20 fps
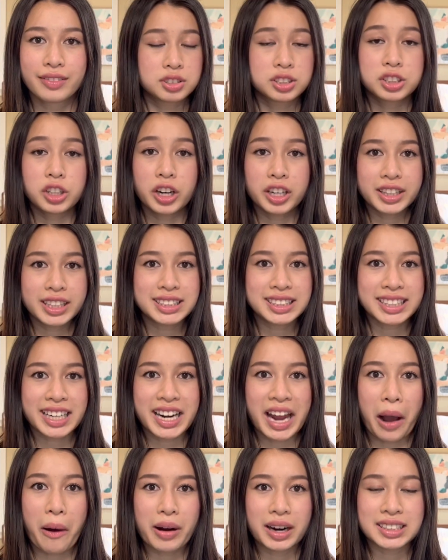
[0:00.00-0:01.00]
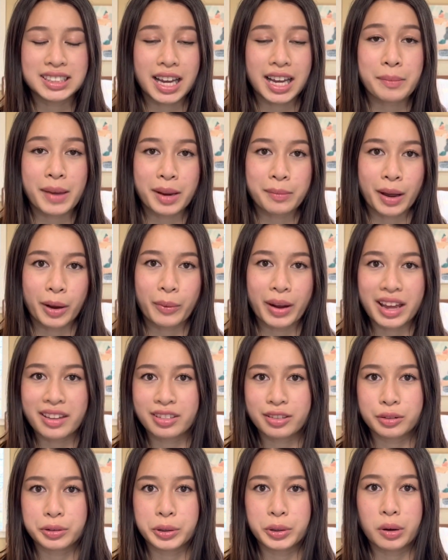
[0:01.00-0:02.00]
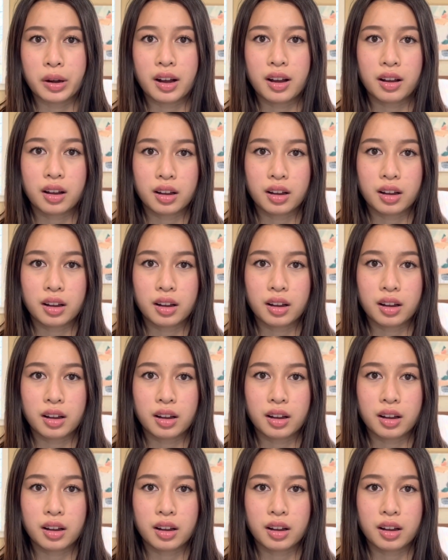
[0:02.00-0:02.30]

During these 10 hours, I made my way through